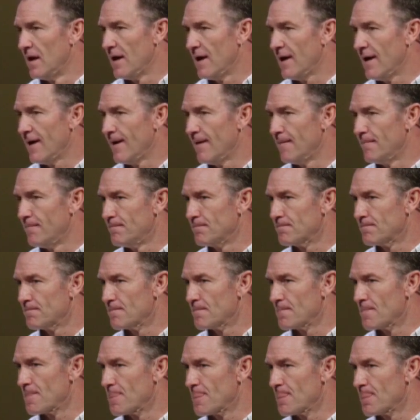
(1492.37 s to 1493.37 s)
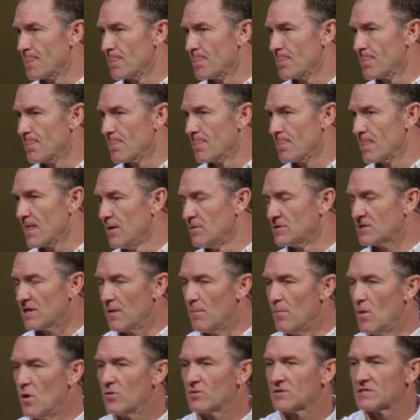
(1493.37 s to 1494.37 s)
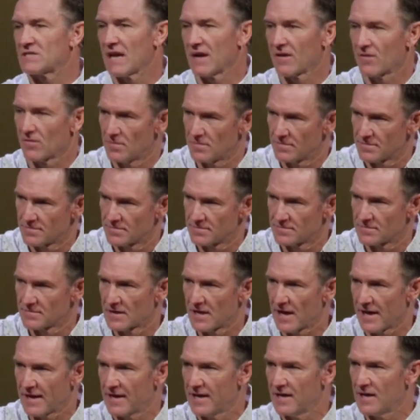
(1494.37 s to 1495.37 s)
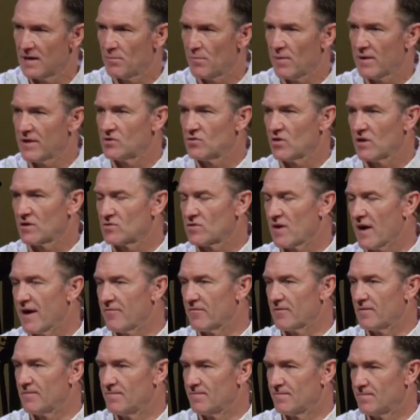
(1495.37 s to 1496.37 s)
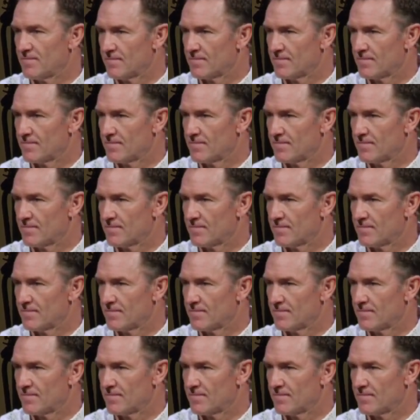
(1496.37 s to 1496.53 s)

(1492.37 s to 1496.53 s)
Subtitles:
He was on a motorcycle got hit by a drunk driver.